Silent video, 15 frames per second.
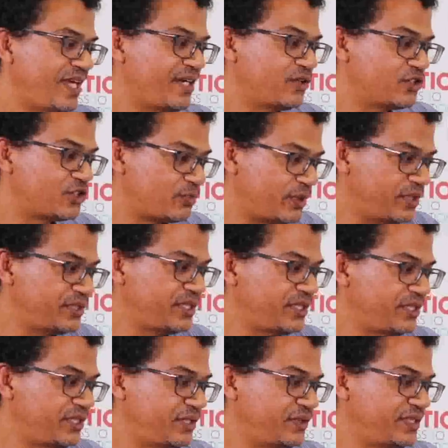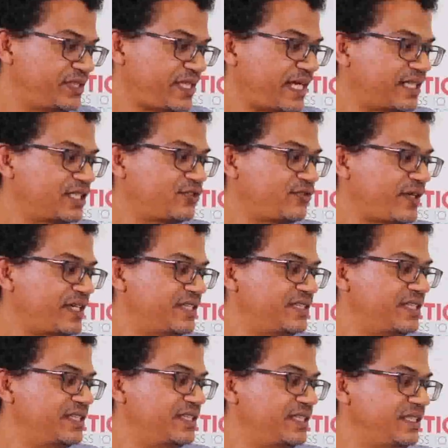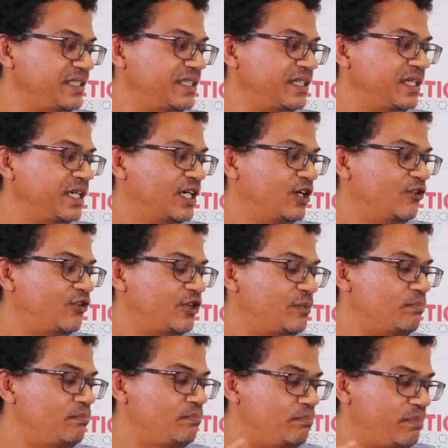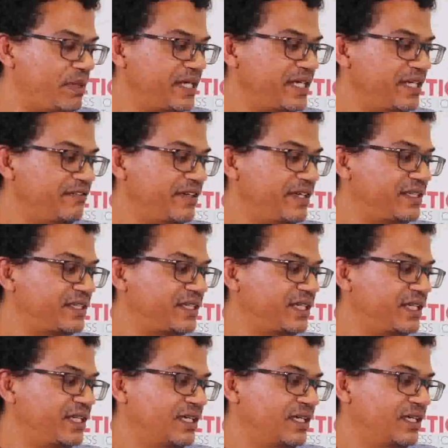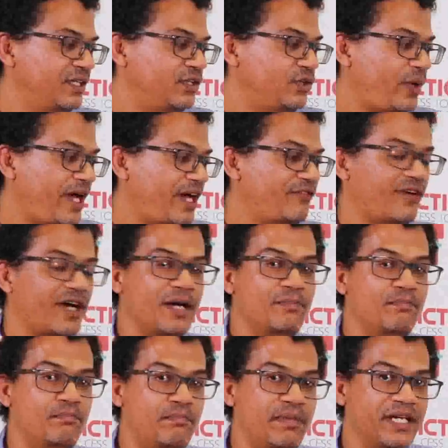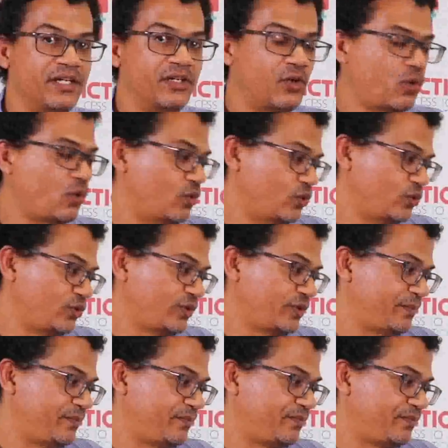A conspiracy theory satisfies the need for a big event to have a big cause.